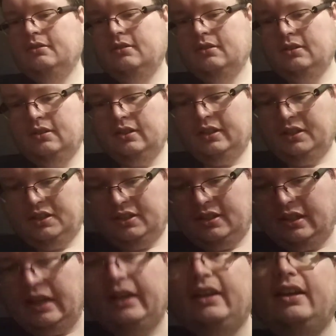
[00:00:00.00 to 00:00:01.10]
let's just
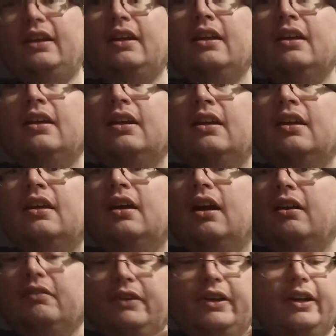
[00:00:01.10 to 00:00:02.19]
say,
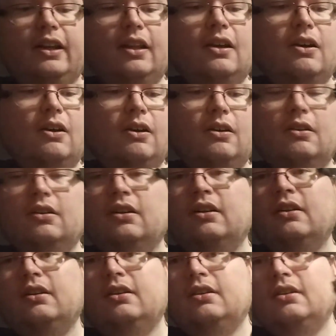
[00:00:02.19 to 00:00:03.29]
a very long
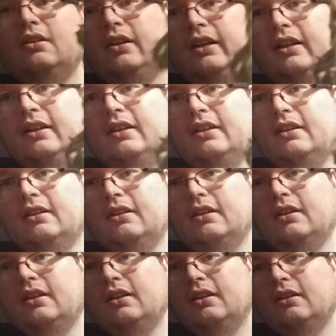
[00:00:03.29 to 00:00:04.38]
and
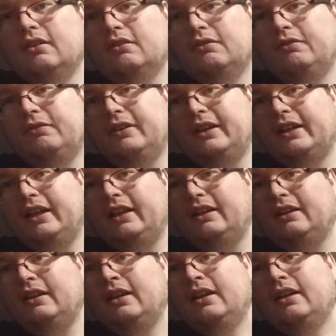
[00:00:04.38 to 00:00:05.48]

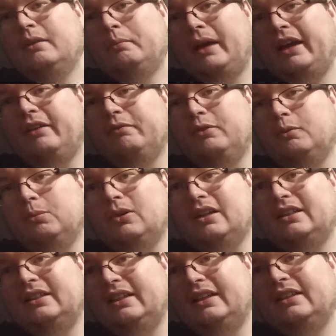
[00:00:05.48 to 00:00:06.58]
fucking painful
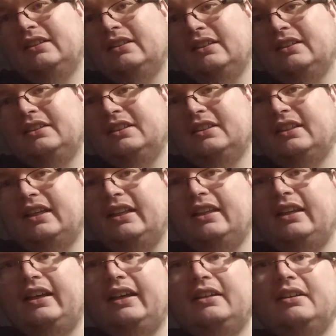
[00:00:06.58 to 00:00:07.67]
process. Let's just say
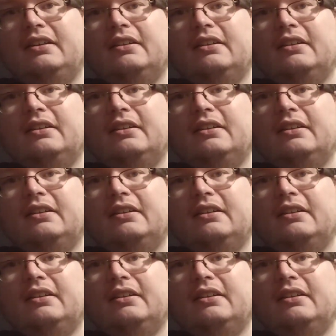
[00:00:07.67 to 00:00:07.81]
that.